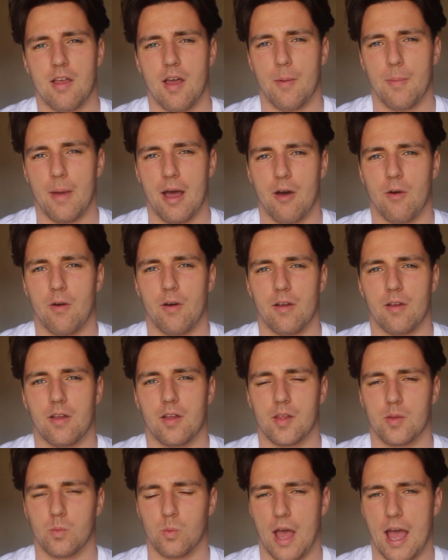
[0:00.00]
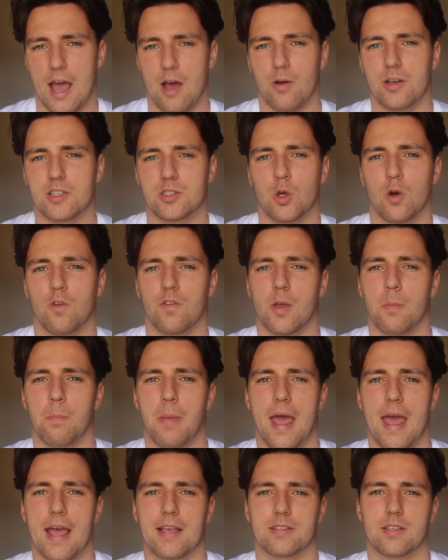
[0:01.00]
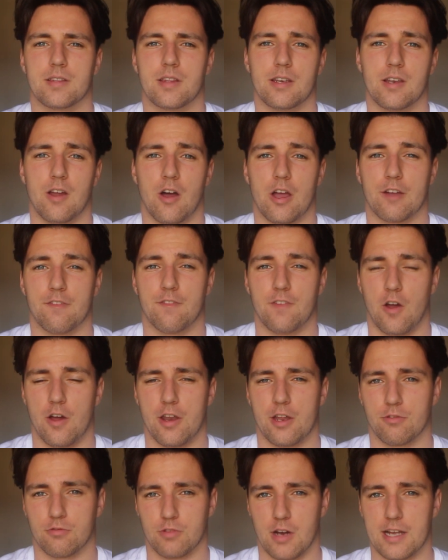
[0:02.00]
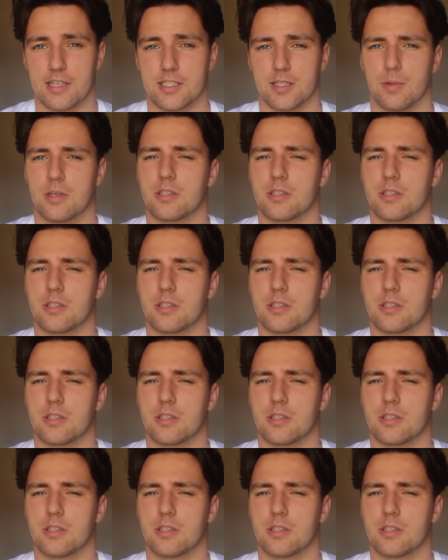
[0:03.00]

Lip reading: about how it sort of compares to the NIKE Flyknit Racer,